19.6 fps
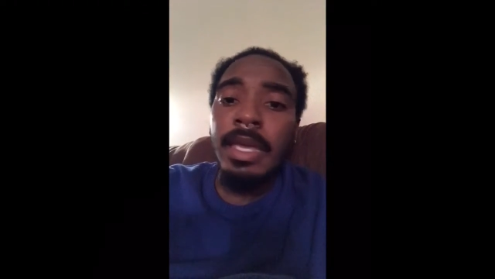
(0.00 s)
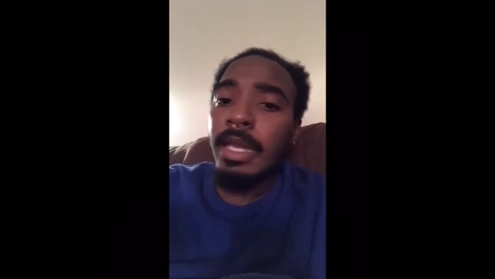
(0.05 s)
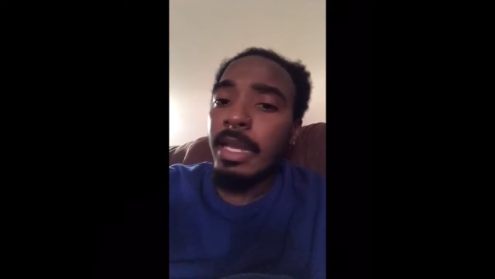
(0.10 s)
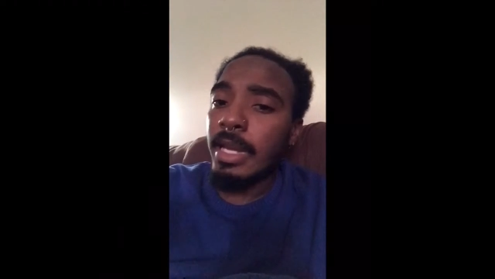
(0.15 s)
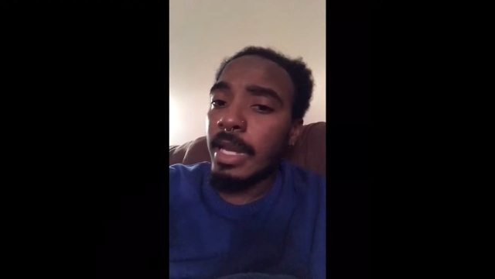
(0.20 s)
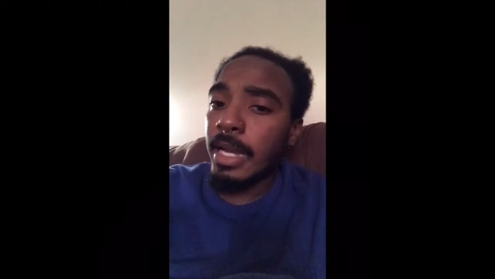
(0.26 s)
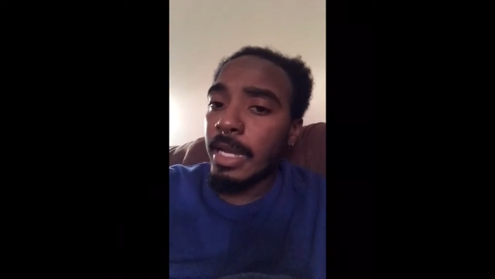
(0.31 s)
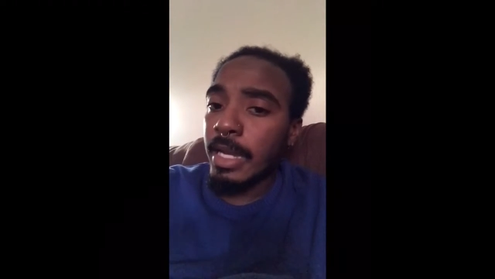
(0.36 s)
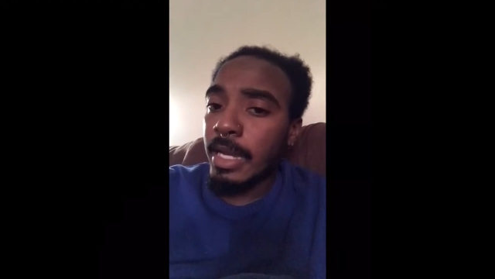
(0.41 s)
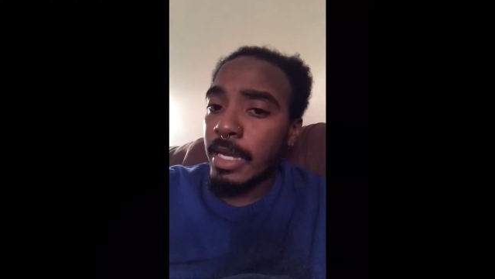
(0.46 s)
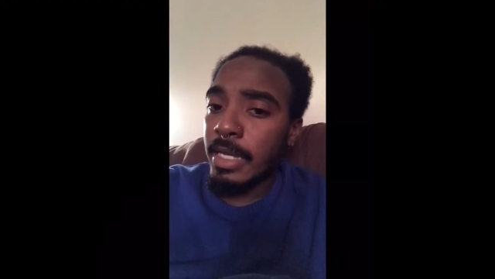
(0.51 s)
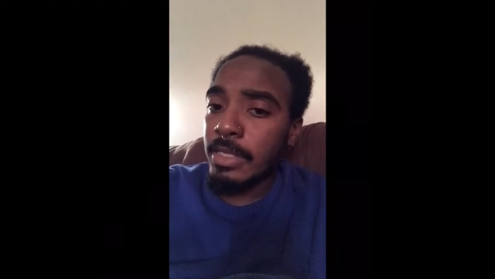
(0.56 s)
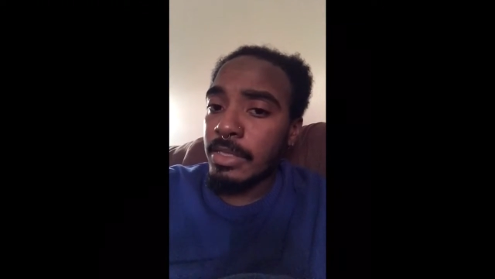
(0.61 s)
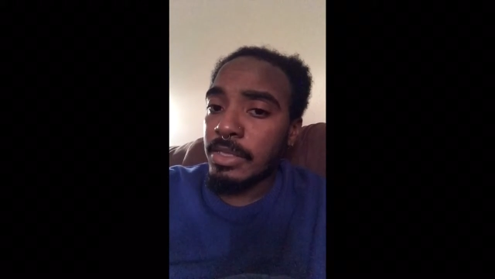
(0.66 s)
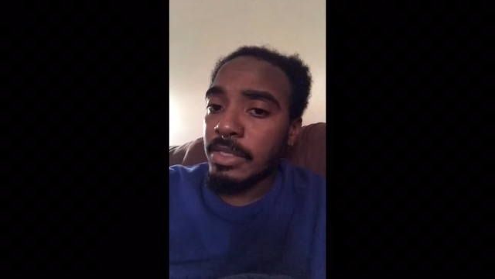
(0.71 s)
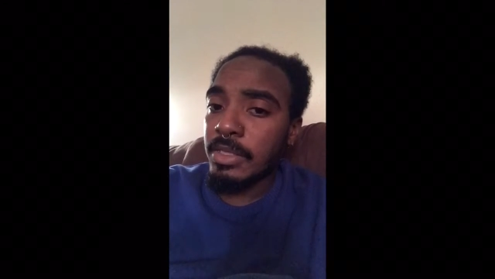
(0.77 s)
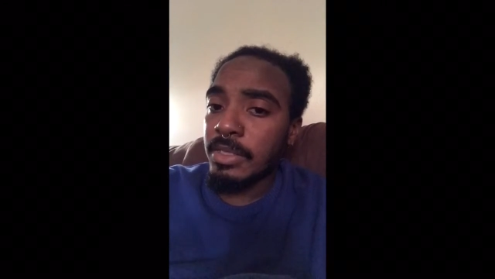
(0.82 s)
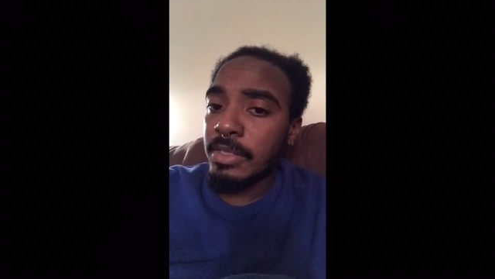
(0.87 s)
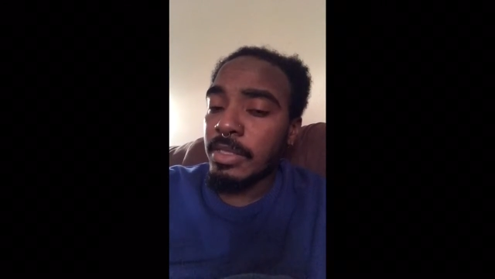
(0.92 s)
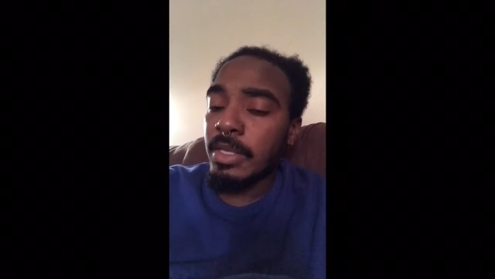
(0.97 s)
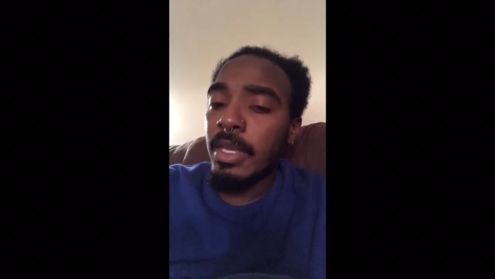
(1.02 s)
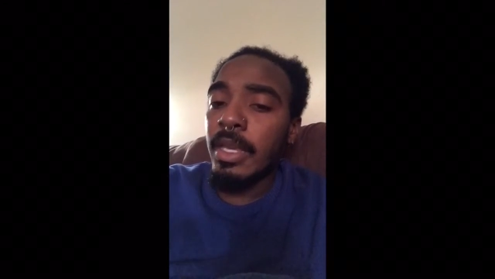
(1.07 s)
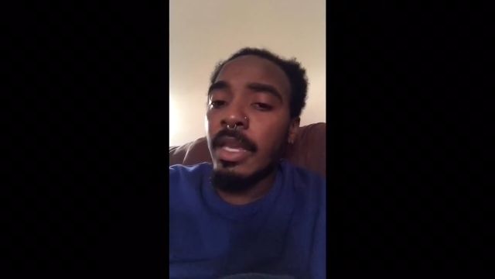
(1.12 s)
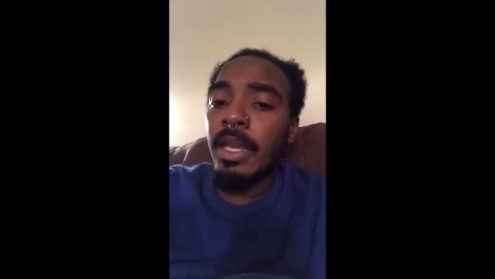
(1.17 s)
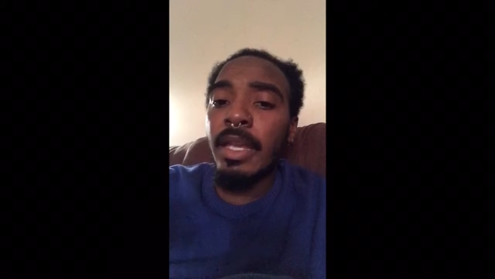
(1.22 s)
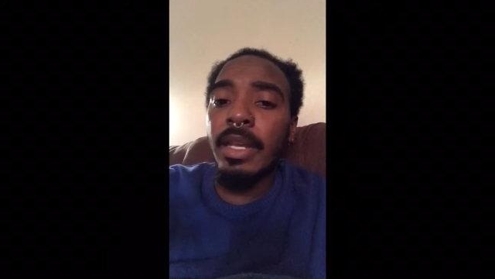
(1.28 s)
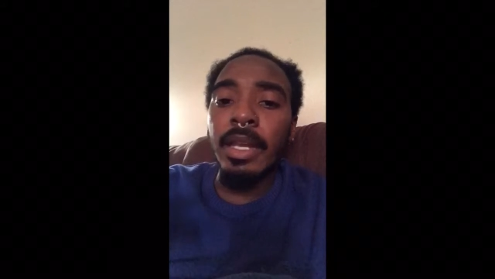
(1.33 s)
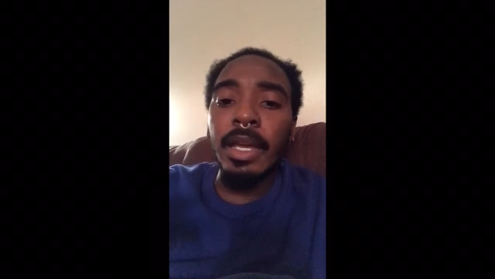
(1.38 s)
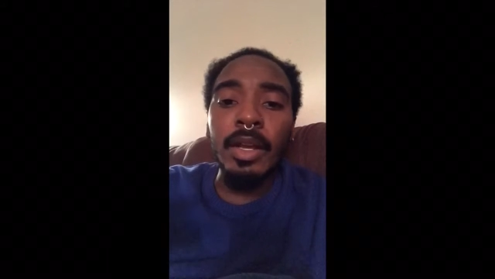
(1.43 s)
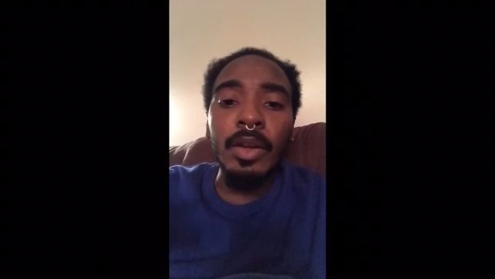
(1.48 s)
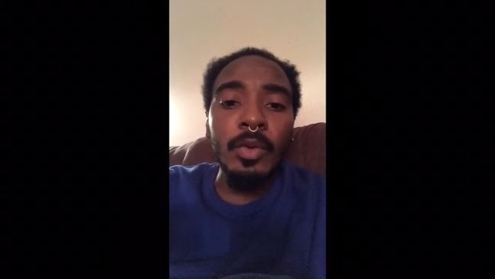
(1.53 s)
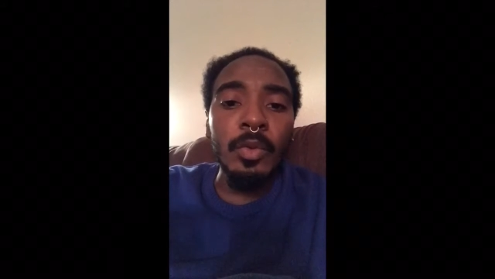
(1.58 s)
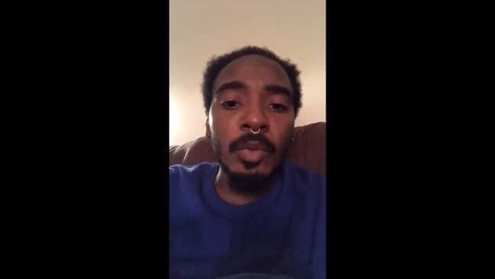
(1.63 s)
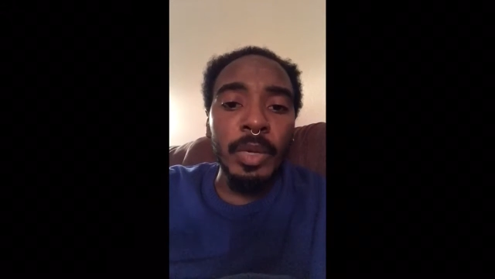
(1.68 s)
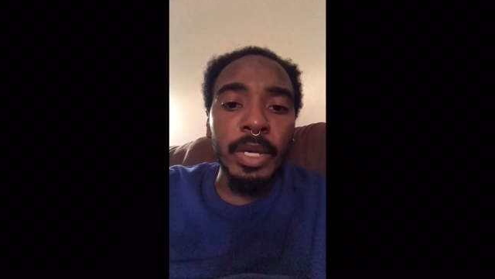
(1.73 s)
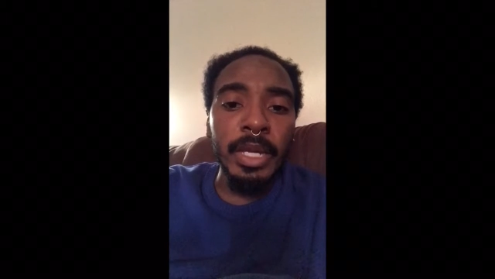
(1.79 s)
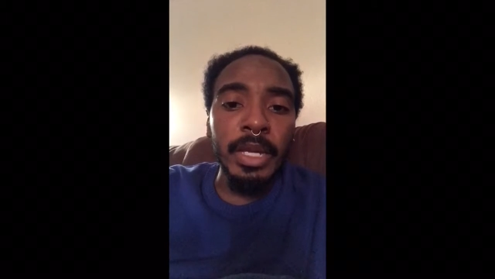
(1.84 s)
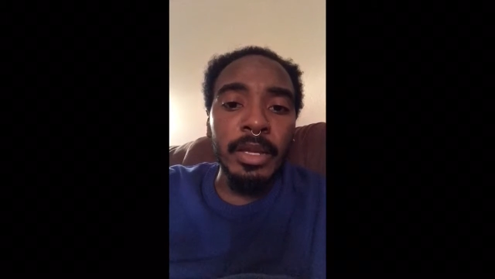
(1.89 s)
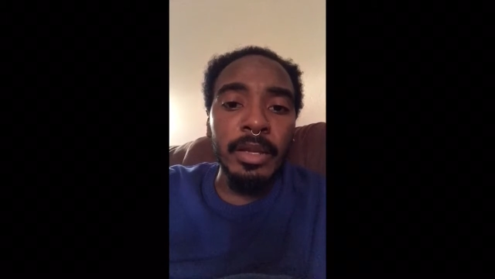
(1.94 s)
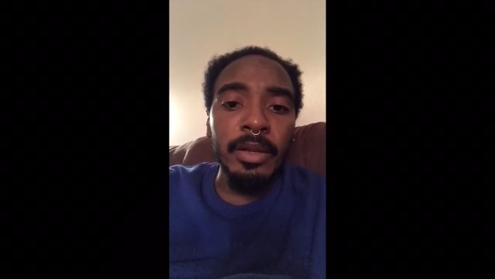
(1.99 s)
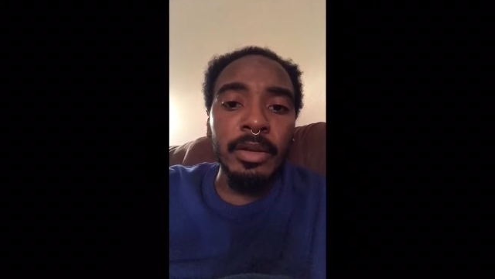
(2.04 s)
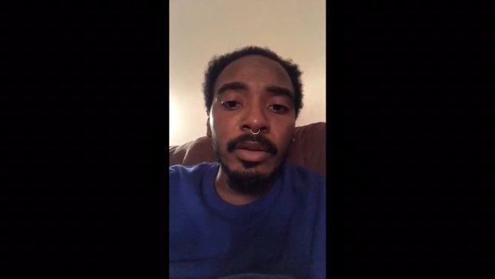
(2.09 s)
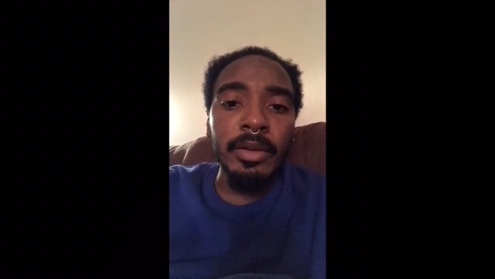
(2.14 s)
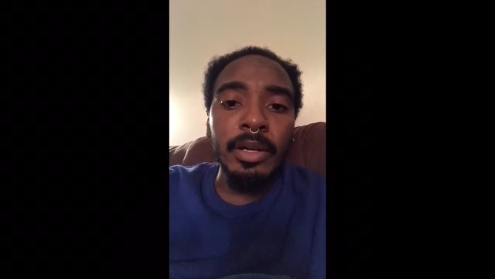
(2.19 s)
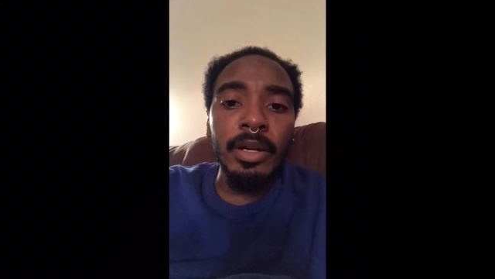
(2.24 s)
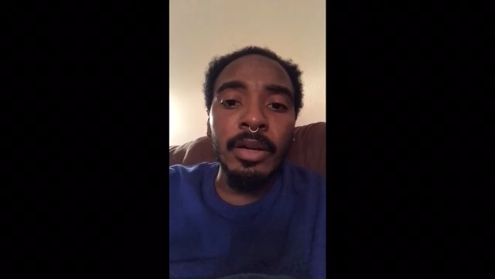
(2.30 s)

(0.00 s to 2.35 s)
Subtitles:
and not conscious and not aware